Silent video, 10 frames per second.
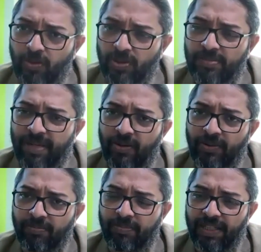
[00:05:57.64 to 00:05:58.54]
goes
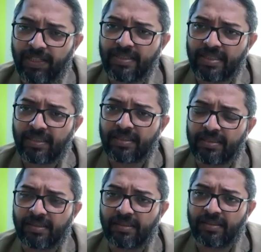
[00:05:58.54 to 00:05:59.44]
about making such,
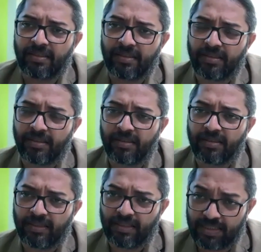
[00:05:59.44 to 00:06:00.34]

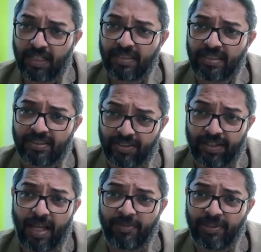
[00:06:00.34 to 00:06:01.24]
has done such a
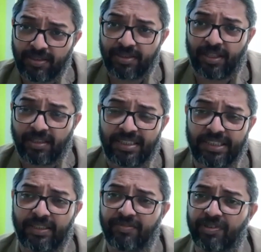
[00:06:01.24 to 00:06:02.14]
crime and is charge
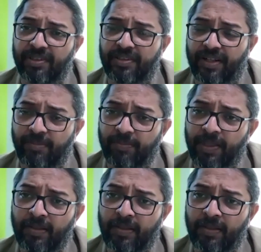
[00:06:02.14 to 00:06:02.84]
sheeted for the crime.